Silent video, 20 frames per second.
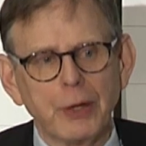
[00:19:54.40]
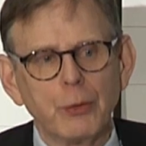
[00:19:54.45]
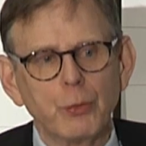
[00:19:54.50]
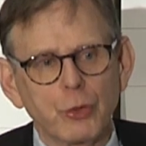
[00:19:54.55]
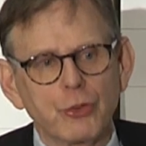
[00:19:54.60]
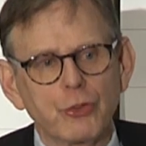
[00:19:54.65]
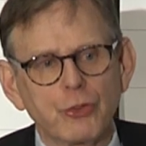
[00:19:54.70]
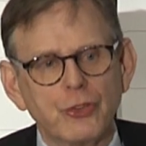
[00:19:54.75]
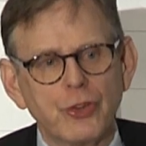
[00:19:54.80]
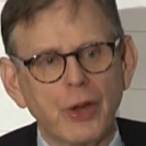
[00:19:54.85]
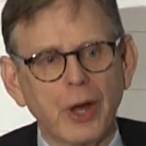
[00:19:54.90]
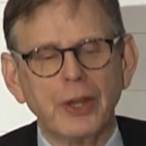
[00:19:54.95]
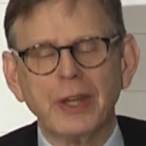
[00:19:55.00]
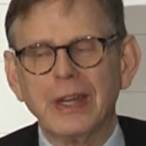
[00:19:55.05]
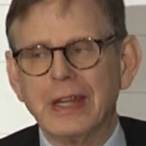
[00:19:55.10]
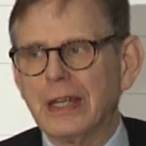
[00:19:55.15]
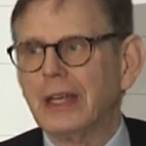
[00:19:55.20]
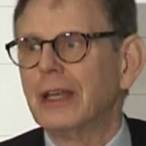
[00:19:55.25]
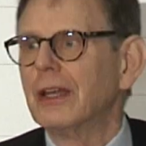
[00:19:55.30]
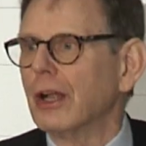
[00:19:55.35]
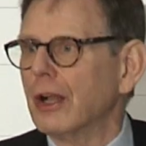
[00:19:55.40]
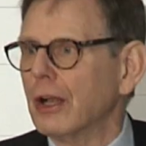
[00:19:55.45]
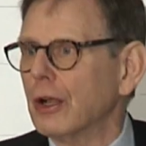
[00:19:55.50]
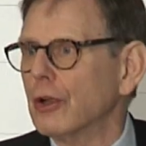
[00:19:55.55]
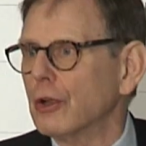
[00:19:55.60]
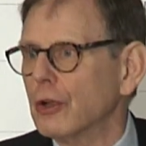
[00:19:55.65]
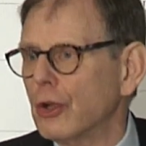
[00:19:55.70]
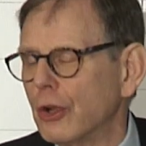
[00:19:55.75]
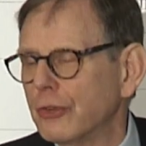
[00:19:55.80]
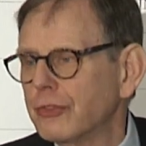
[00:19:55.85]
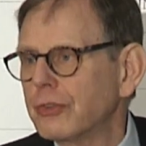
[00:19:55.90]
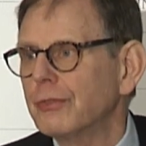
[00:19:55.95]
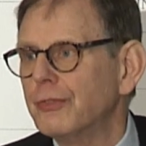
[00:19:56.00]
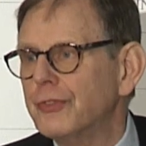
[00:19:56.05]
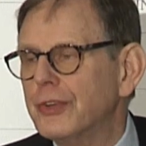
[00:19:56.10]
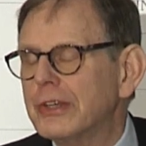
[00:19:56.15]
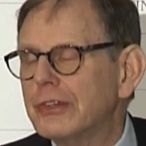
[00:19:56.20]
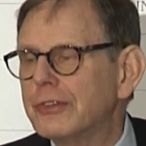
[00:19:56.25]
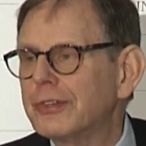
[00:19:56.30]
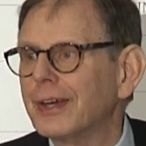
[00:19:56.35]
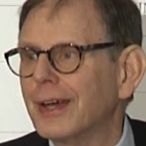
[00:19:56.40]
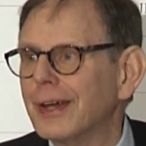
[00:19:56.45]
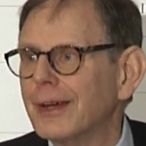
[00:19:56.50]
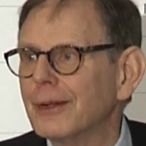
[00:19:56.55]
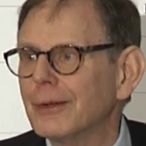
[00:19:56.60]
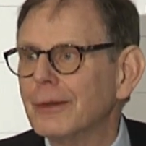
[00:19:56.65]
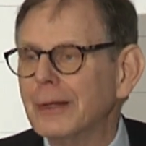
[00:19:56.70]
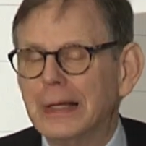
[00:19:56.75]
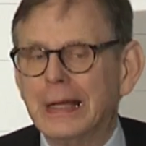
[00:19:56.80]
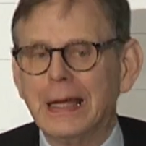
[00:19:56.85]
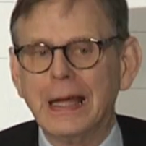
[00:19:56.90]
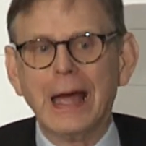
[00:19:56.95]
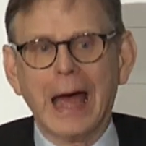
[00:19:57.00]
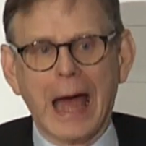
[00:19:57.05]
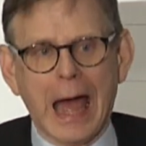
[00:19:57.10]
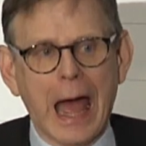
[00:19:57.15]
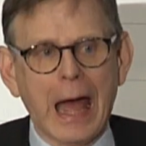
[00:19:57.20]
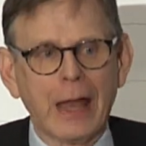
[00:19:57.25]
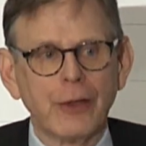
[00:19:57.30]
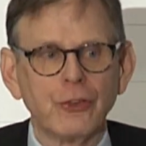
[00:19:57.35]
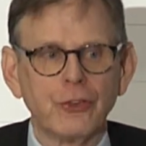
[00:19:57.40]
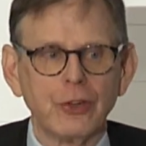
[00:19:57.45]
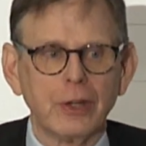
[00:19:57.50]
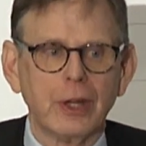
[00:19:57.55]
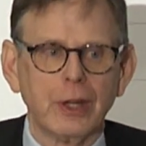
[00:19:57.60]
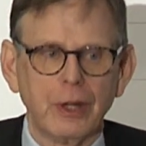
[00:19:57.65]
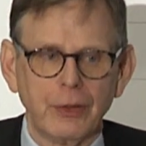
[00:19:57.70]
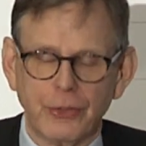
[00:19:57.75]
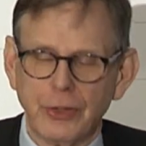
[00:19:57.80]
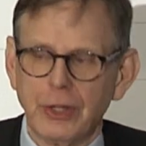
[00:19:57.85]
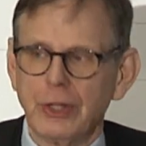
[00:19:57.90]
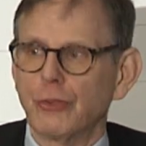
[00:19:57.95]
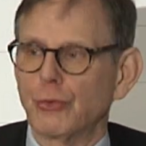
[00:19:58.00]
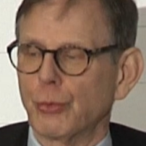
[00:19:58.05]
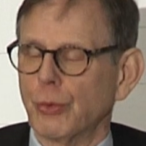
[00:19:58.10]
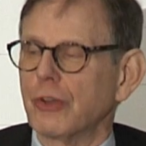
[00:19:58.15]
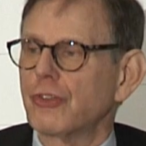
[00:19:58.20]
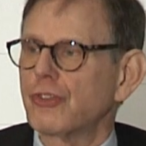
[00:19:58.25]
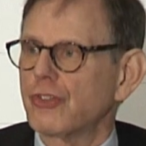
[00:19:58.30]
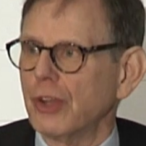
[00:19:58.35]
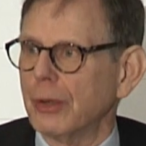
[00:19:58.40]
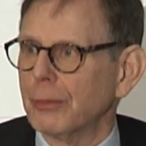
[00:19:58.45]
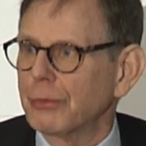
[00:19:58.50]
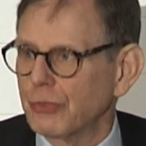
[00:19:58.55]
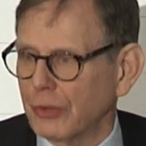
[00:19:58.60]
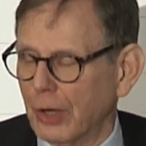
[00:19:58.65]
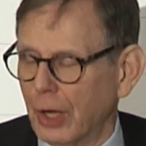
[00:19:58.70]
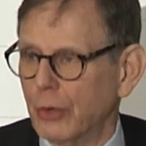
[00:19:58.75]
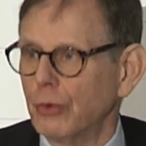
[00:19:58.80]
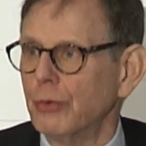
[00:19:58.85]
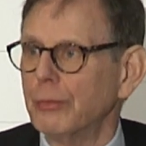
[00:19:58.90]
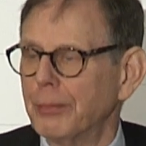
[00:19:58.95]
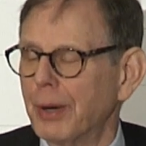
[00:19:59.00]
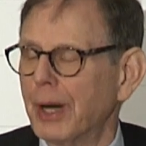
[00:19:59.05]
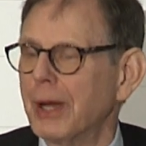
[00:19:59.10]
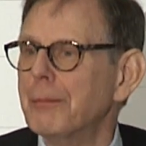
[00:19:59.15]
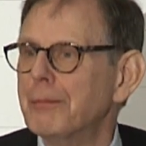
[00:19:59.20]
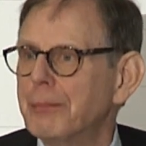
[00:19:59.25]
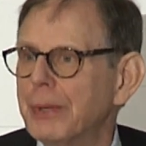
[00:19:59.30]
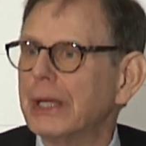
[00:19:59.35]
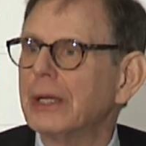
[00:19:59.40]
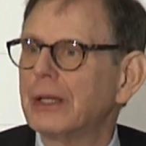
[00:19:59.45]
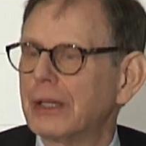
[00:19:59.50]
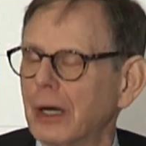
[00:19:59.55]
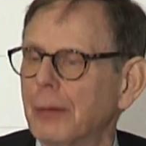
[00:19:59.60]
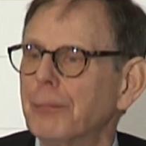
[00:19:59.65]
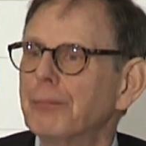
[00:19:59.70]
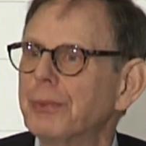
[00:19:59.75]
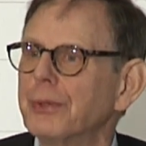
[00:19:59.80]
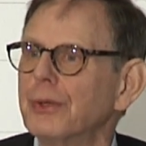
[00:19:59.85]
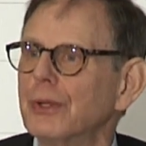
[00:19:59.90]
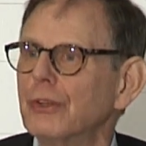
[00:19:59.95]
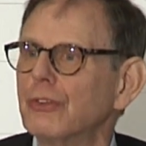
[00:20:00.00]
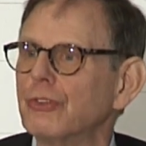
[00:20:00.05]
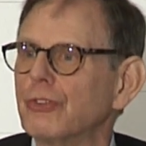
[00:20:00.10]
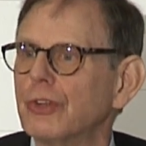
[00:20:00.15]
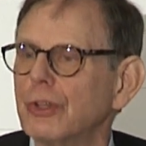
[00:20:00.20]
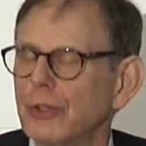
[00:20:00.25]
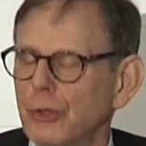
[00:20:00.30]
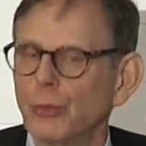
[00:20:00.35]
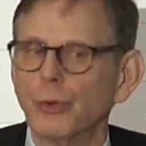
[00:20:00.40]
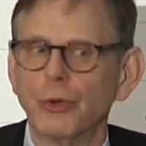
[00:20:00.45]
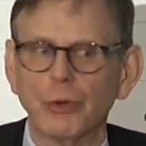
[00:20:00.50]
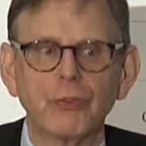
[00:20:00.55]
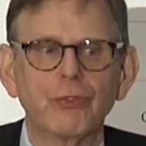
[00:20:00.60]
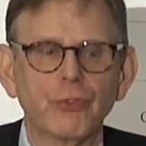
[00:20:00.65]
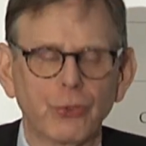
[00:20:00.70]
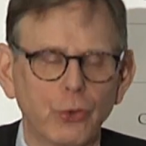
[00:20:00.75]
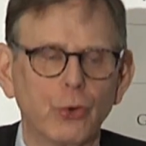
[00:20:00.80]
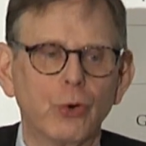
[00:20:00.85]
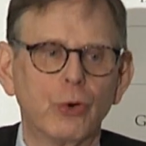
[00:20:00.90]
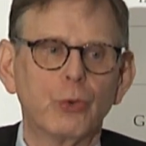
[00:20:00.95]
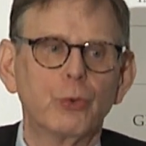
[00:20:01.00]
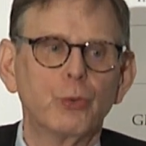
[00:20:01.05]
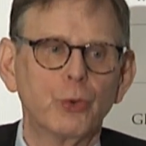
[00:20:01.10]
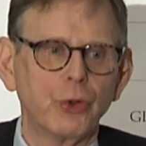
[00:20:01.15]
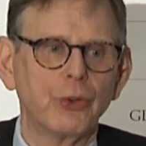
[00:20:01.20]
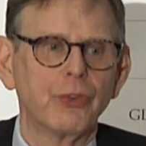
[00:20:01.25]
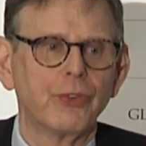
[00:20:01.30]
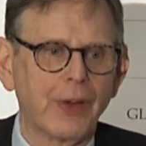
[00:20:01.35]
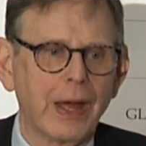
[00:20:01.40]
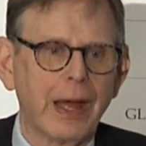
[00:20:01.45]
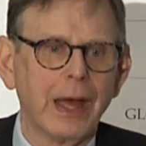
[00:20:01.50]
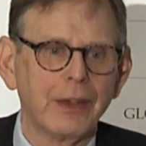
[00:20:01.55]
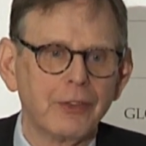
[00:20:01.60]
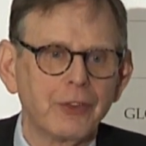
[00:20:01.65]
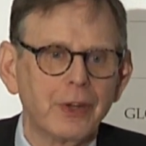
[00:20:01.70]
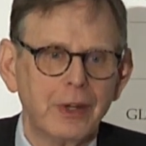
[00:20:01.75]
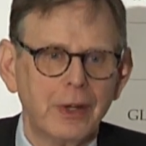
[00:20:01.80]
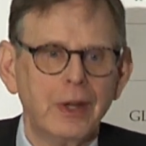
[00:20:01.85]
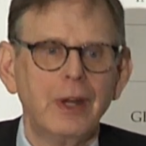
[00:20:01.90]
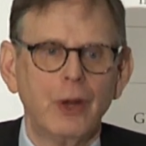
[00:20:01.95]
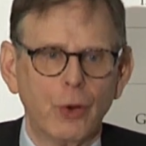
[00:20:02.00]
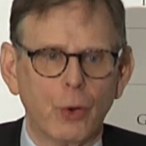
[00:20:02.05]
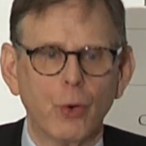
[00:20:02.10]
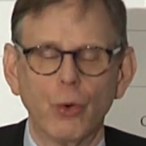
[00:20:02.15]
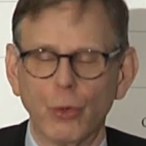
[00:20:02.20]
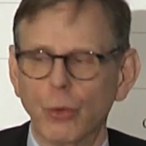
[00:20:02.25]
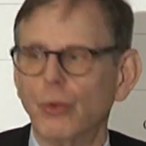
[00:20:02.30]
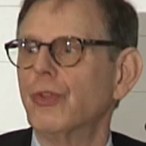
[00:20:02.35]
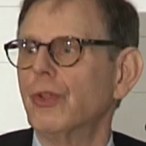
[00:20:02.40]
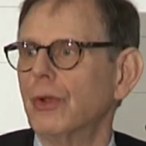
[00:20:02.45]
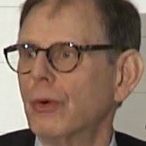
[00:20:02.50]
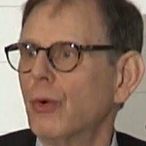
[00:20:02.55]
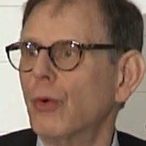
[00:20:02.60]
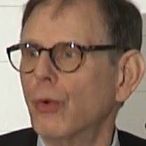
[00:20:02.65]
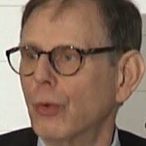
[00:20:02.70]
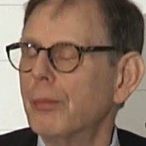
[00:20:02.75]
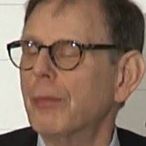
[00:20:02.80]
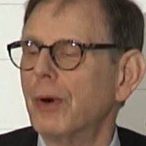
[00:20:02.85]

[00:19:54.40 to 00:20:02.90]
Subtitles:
it was done in a lot of detail, and these were ships owned by big companies that you would have thought would have had all